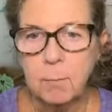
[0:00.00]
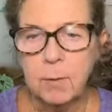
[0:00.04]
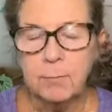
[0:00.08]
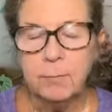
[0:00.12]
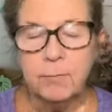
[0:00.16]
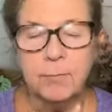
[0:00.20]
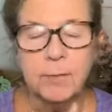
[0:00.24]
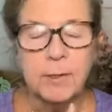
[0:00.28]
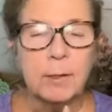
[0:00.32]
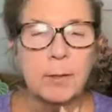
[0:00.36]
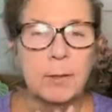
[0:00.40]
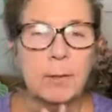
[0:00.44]
we
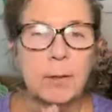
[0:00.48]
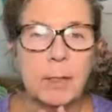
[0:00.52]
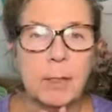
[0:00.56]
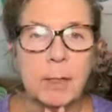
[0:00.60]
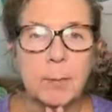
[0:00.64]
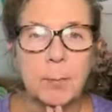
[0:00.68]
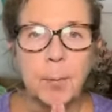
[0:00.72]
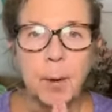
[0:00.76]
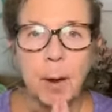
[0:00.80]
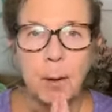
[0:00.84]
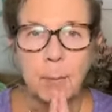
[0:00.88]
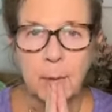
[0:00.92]
feel that
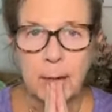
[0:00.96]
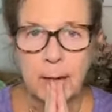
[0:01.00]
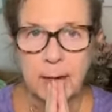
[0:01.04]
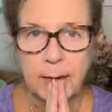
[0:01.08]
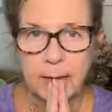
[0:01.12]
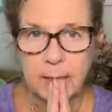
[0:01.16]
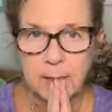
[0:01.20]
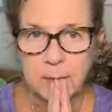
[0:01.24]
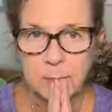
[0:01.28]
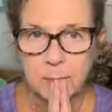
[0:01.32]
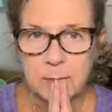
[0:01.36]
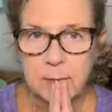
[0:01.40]
he probably
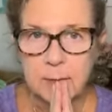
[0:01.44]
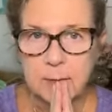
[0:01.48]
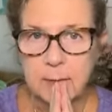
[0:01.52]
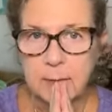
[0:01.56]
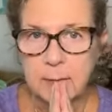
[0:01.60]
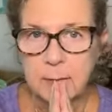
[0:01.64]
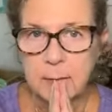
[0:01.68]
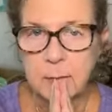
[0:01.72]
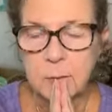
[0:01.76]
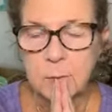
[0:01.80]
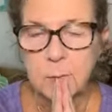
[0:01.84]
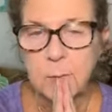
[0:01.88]
has
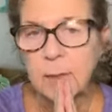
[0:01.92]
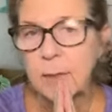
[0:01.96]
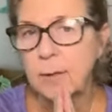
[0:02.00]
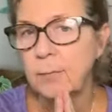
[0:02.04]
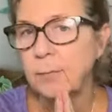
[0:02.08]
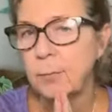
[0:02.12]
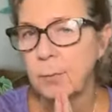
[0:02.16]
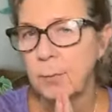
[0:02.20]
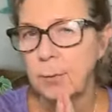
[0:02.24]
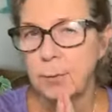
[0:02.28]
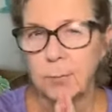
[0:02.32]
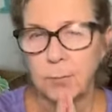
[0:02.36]
within
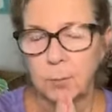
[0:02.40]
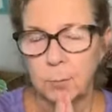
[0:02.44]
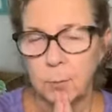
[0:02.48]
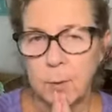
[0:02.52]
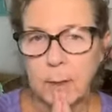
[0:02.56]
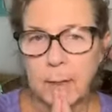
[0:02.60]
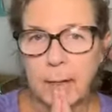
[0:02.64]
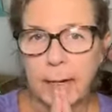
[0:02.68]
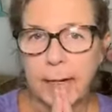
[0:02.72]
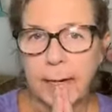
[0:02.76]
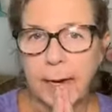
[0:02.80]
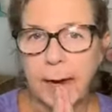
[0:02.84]
24 to
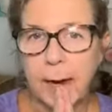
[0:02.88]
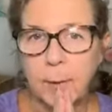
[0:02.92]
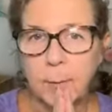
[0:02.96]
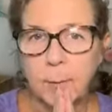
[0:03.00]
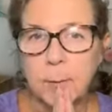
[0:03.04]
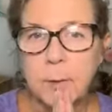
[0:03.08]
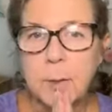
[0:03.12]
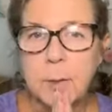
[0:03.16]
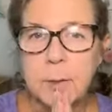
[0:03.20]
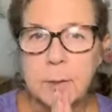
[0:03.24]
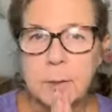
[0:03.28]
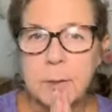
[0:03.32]
48
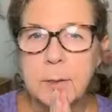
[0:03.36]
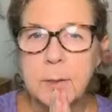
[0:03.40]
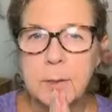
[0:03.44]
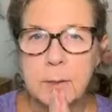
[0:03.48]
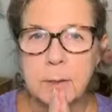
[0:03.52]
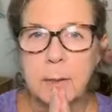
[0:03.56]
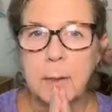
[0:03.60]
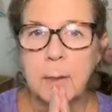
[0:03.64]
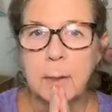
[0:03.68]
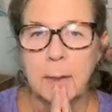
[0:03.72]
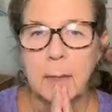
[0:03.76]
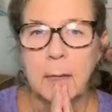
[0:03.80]

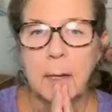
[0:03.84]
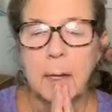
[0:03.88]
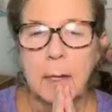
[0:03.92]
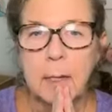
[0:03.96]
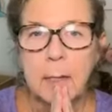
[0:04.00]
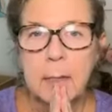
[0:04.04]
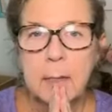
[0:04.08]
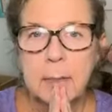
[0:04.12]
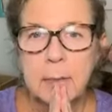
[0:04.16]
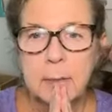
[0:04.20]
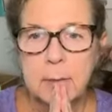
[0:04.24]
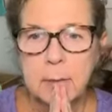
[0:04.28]
hours.
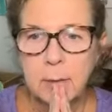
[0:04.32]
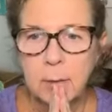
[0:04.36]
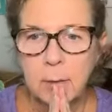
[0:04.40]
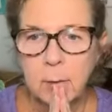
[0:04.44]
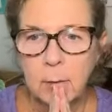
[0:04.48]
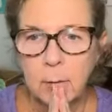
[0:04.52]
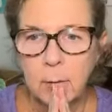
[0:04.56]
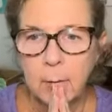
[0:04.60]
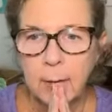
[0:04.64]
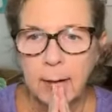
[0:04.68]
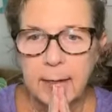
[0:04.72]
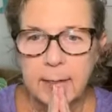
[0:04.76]

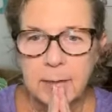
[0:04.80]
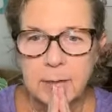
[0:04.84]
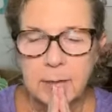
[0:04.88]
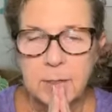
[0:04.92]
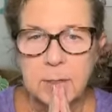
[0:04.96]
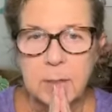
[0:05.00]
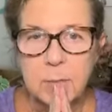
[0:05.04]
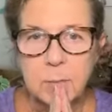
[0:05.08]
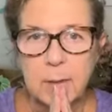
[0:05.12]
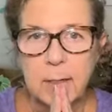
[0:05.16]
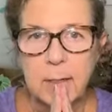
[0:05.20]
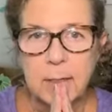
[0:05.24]
So I
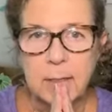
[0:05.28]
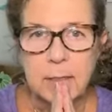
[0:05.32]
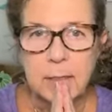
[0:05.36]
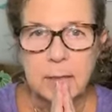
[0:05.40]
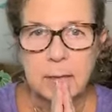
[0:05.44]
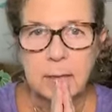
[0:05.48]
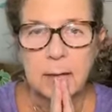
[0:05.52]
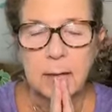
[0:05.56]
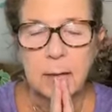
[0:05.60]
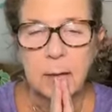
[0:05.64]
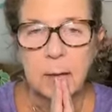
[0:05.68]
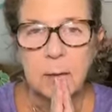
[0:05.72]
just wanted
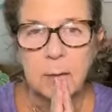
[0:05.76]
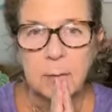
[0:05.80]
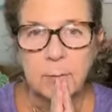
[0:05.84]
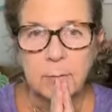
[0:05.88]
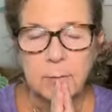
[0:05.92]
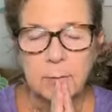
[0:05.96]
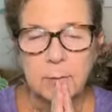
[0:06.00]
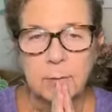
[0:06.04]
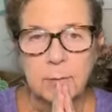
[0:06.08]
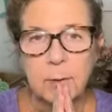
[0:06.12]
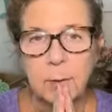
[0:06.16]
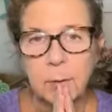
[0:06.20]
to let all
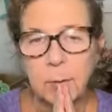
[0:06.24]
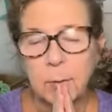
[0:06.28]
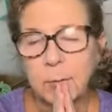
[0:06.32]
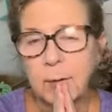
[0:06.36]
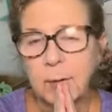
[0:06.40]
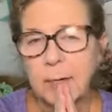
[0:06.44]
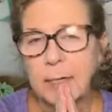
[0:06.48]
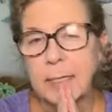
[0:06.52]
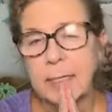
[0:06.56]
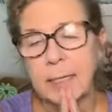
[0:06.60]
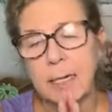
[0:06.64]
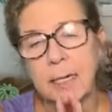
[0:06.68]
of you
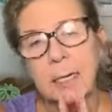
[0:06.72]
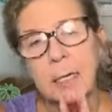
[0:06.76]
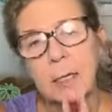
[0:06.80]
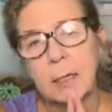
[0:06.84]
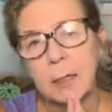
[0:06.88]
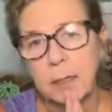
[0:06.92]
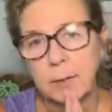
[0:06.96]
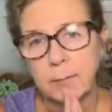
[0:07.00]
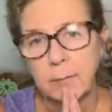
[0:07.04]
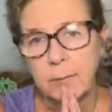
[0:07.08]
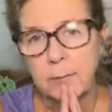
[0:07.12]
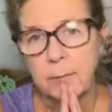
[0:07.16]
know. They said he
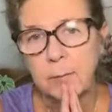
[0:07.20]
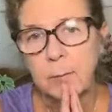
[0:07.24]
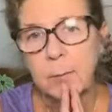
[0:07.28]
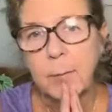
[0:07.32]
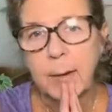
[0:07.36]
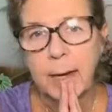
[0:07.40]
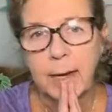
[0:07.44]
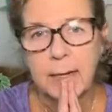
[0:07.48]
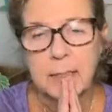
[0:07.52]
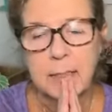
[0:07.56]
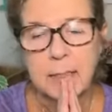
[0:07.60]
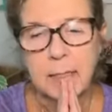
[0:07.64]
could have
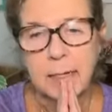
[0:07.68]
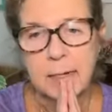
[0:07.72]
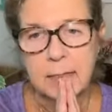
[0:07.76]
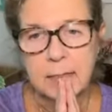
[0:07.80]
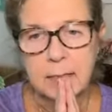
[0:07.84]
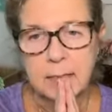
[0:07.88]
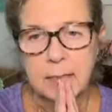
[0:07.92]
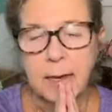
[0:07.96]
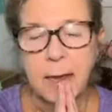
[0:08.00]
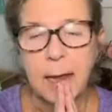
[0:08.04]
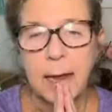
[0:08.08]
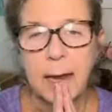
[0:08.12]
even passed
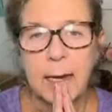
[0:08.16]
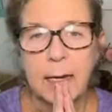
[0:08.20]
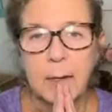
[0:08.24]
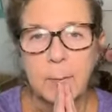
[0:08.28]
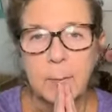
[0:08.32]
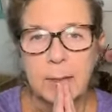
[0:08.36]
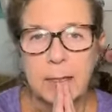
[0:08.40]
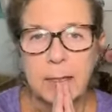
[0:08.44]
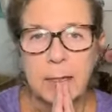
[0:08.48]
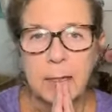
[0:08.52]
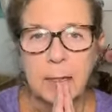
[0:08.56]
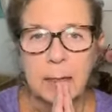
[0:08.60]
last
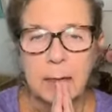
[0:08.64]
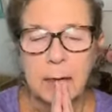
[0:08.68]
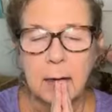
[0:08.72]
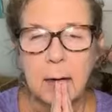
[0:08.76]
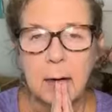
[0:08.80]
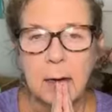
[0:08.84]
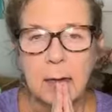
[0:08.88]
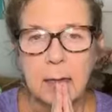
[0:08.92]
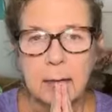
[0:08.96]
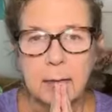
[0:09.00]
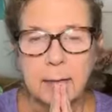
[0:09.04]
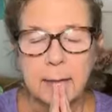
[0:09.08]
night, but he hung
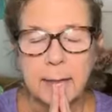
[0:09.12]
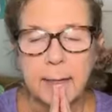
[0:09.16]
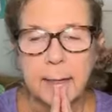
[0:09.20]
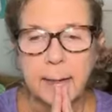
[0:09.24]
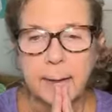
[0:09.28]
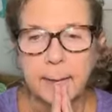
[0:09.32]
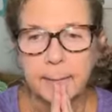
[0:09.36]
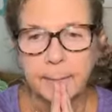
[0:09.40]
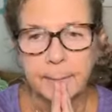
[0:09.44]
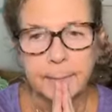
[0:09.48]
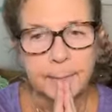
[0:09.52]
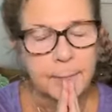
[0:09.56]
on.
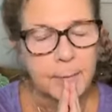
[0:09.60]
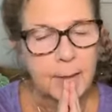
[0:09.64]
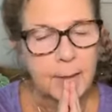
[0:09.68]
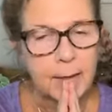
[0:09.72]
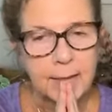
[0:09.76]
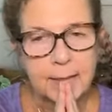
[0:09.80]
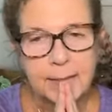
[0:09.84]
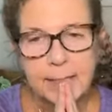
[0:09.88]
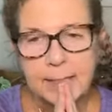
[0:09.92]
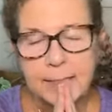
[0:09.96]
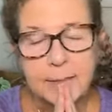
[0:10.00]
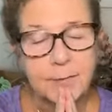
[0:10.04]

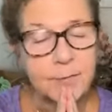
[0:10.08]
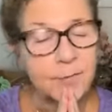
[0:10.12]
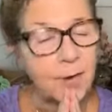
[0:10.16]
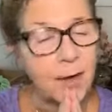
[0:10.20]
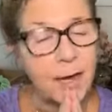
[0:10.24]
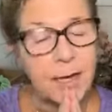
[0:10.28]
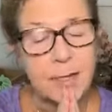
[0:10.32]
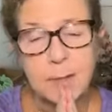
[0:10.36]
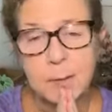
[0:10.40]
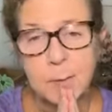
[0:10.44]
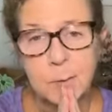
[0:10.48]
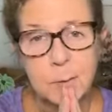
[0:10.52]
Um, he
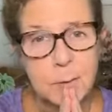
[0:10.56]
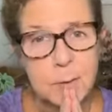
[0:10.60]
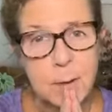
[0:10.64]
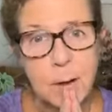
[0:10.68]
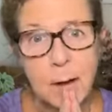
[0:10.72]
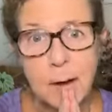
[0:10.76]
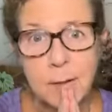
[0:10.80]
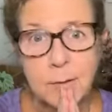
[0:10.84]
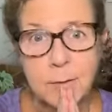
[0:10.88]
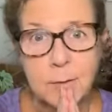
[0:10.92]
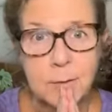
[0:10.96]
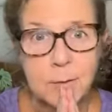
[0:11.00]
defies those
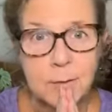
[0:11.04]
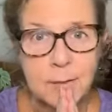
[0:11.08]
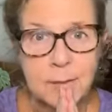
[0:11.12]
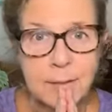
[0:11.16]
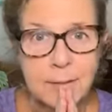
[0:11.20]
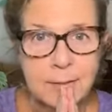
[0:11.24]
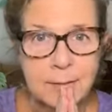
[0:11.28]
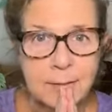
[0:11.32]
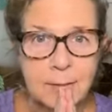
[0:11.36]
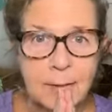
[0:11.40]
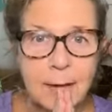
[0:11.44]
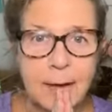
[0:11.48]
doctors.
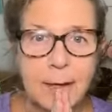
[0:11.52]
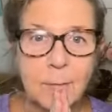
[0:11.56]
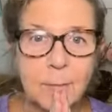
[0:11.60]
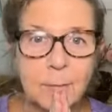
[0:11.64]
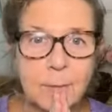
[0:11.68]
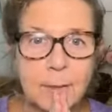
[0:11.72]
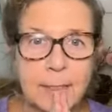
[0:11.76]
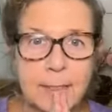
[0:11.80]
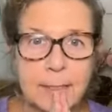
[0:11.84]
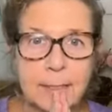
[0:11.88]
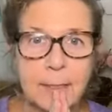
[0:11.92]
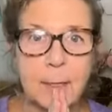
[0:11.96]
He doesn't
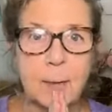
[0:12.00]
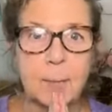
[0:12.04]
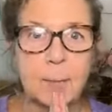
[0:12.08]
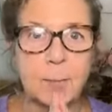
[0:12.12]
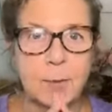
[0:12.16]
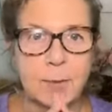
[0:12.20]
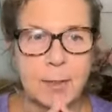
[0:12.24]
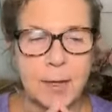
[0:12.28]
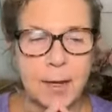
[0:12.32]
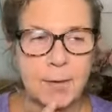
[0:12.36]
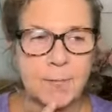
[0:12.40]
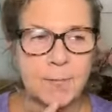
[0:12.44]
like when they tell
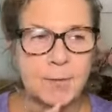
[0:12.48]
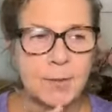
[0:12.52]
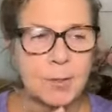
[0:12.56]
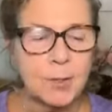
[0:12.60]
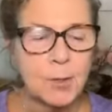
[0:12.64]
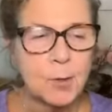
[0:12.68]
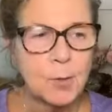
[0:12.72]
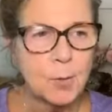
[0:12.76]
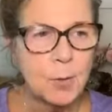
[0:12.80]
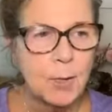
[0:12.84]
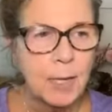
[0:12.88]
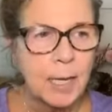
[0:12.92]
him stuff.
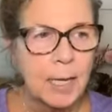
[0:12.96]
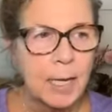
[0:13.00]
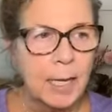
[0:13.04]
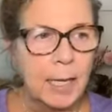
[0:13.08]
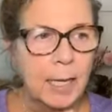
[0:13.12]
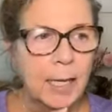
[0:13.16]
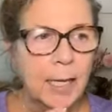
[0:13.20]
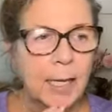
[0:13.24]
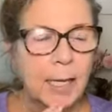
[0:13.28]
So